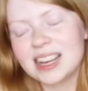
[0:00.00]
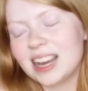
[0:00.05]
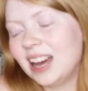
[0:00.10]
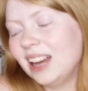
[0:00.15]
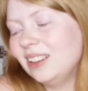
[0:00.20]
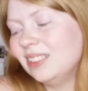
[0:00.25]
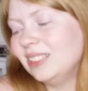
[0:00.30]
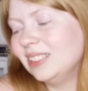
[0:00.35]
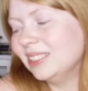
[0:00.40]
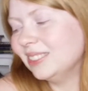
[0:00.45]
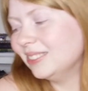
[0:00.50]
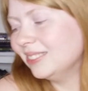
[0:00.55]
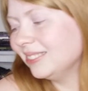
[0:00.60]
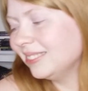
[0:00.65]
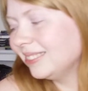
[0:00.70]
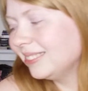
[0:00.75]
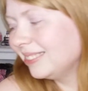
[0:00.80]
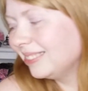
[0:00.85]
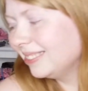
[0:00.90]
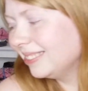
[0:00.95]
I don't
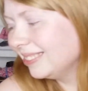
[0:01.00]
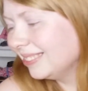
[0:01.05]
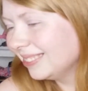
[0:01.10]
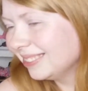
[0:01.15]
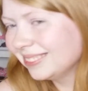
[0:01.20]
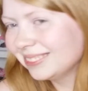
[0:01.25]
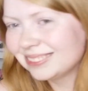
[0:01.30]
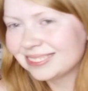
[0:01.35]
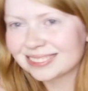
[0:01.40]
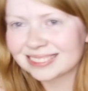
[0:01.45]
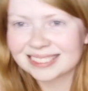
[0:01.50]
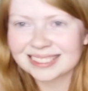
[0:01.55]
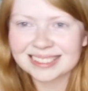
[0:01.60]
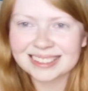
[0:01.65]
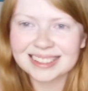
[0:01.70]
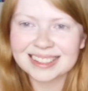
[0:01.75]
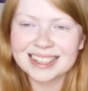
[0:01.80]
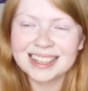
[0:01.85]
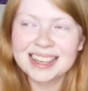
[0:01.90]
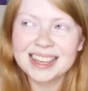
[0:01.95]

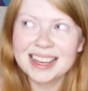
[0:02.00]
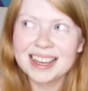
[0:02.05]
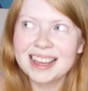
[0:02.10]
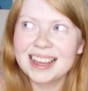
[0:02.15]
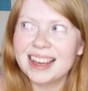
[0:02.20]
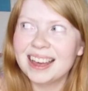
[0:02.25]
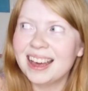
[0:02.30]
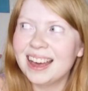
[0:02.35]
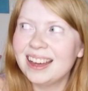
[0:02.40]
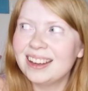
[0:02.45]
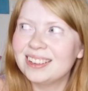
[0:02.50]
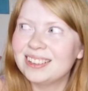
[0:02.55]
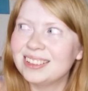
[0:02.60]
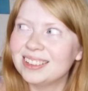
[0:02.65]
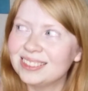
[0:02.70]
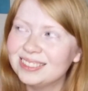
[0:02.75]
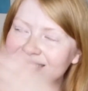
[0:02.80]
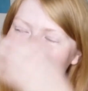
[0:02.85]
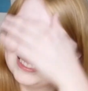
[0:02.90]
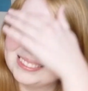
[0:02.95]
know. I don't
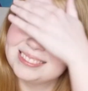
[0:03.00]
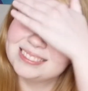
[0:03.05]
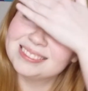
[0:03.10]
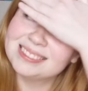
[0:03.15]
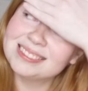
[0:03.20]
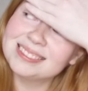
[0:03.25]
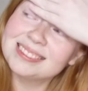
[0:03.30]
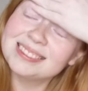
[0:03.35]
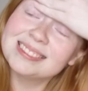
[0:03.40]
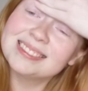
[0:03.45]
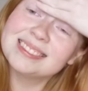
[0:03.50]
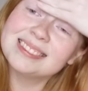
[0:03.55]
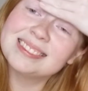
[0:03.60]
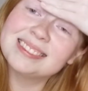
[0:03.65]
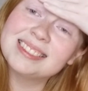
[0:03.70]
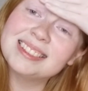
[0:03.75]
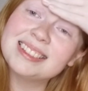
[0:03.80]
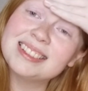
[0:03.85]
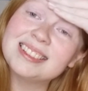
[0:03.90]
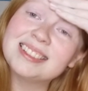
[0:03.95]
know.
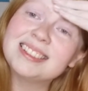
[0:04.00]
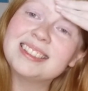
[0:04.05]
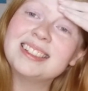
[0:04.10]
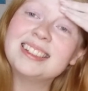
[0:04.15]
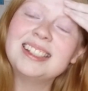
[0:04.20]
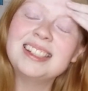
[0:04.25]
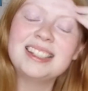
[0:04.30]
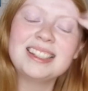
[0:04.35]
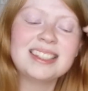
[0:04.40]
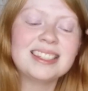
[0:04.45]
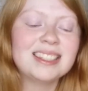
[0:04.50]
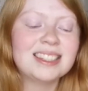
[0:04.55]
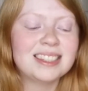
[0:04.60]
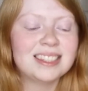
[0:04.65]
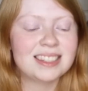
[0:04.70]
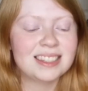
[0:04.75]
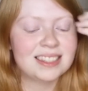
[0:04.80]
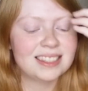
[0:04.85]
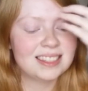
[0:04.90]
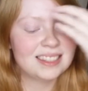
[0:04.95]

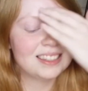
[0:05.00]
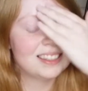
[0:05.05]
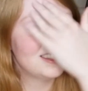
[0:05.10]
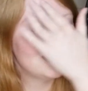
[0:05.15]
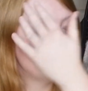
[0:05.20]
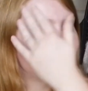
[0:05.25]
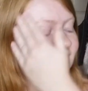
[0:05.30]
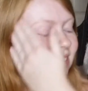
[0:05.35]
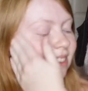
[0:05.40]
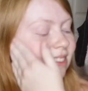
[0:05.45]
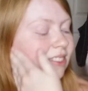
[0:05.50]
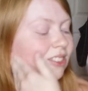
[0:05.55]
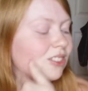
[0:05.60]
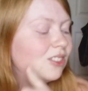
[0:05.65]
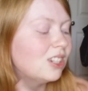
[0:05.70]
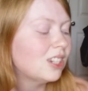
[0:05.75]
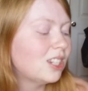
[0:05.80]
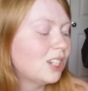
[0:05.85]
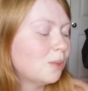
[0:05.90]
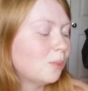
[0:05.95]
It's
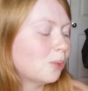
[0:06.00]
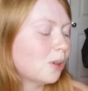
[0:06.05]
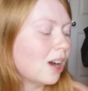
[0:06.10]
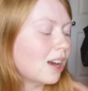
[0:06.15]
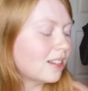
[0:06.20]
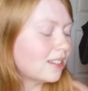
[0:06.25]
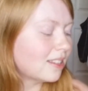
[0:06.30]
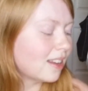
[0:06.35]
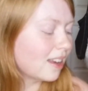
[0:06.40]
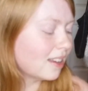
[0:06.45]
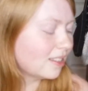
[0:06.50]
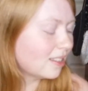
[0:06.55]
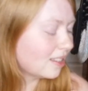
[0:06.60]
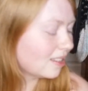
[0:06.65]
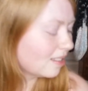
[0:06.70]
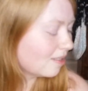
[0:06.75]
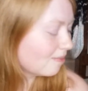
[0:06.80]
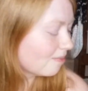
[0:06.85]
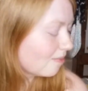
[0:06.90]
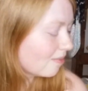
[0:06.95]
just a process.
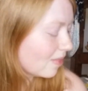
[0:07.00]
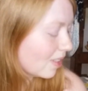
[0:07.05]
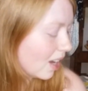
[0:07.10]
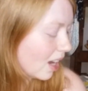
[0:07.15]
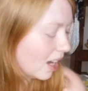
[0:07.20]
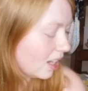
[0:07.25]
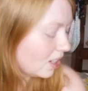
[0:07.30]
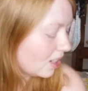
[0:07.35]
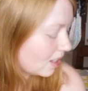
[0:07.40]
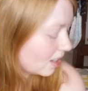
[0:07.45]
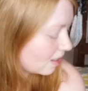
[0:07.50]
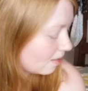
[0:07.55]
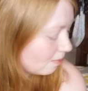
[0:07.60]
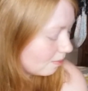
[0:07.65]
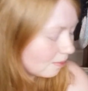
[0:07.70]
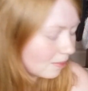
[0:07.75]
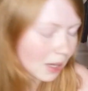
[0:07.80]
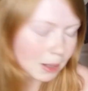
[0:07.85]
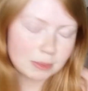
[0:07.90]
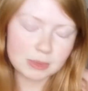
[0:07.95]

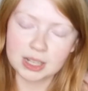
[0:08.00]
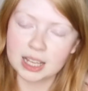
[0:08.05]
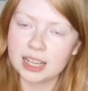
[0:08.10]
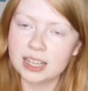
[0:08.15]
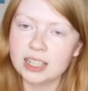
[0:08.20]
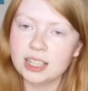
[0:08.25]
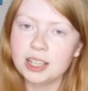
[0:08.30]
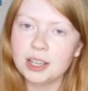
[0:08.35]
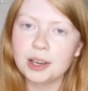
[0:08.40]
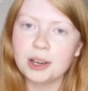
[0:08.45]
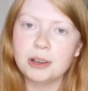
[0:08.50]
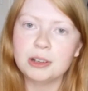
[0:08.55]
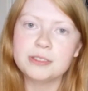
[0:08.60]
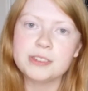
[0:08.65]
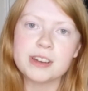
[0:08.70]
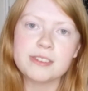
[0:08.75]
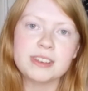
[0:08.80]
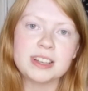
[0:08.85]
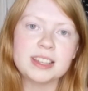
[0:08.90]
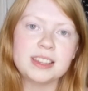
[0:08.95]
I'm letting go of
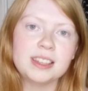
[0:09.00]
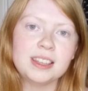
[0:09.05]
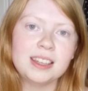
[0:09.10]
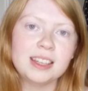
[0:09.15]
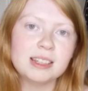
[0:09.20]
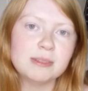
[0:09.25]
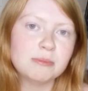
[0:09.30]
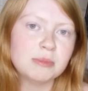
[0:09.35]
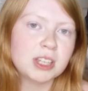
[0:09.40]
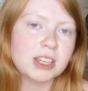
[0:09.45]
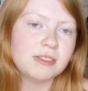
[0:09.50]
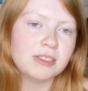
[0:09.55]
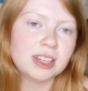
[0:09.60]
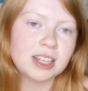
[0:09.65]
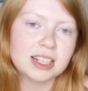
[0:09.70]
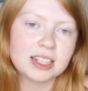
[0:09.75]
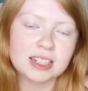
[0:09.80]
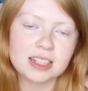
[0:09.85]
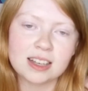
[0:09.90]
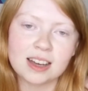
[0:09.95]
everything. I'm
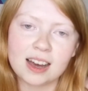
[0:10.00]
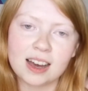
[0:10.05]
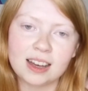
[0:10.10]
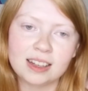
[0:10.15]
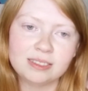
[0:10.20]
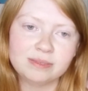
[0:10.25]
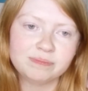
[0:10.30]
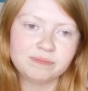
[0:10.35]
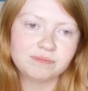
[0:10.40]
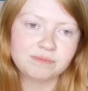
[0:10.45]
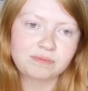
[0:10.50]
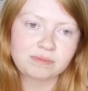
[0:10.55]
giving it to God.